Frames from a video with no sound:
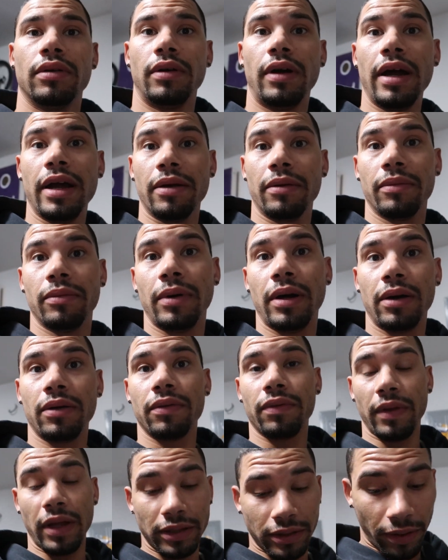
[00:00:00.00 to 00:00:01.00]
All right,
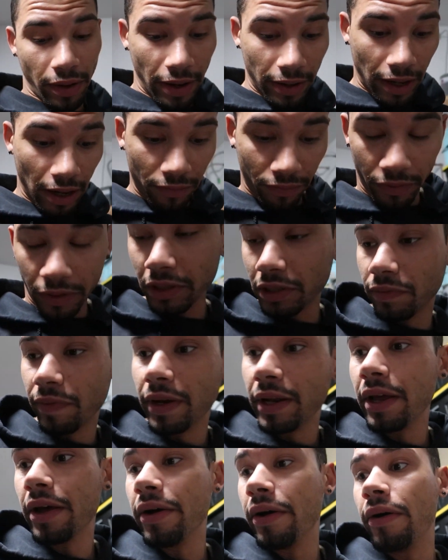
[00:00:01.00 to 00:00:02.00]
well, that's all I got for this
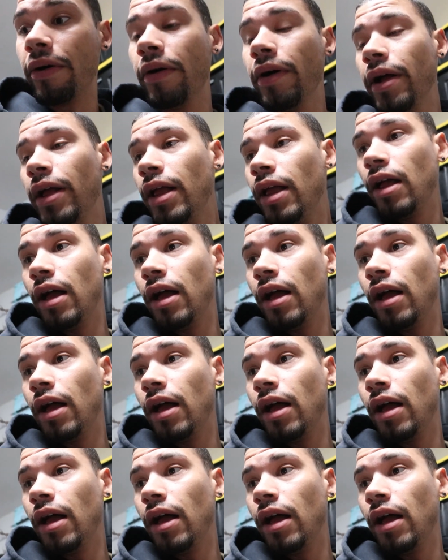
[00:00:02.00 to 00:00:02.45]
video.